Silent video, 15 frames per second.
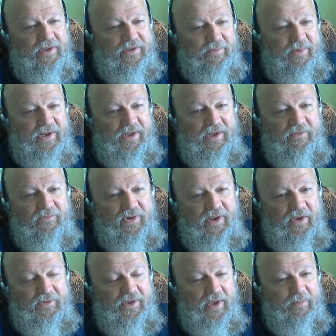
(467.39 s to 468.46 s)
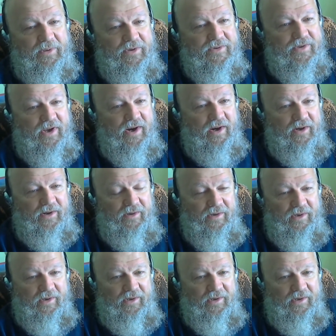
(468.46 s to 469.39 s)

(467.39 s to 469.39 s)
Somebody did videotape it. There's a car